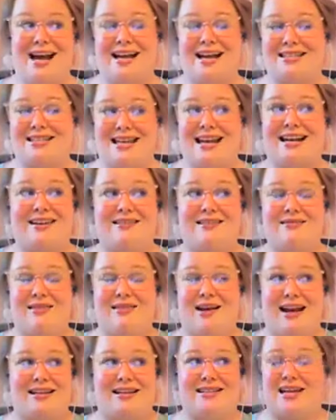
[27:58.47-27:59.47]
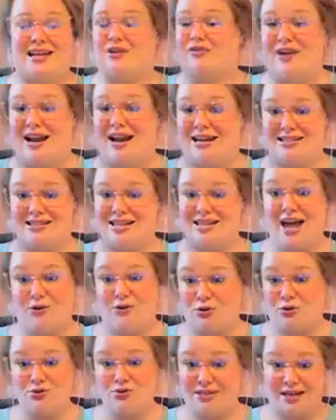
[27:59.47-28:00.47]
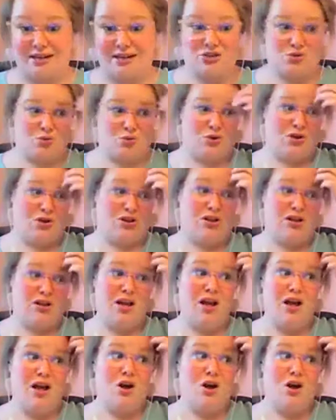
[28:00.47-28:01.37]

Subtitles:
identified as heterosexual